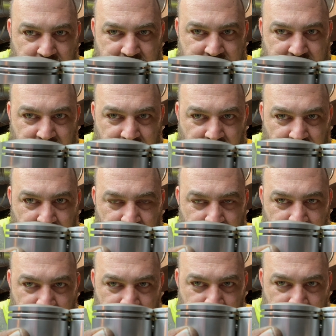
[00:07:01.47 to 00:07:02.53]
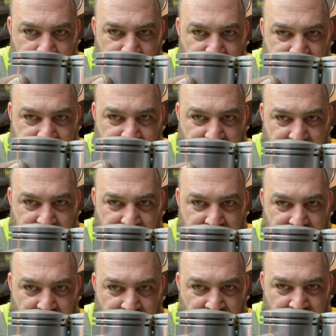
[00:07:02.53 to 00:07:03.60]
to tell, but you see how the
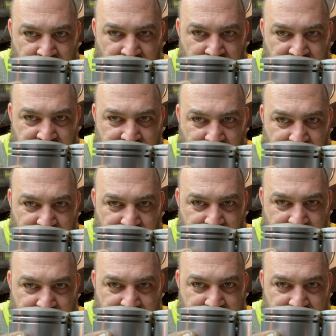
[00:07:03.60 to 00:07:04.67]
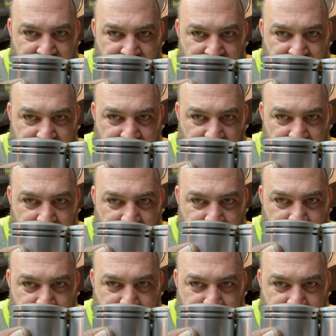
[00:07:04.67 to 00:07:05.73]
dome on the 1200A is just a little
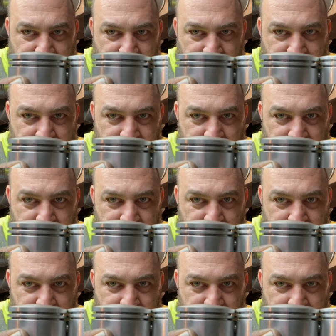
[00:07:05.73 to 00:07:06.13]
bit bigger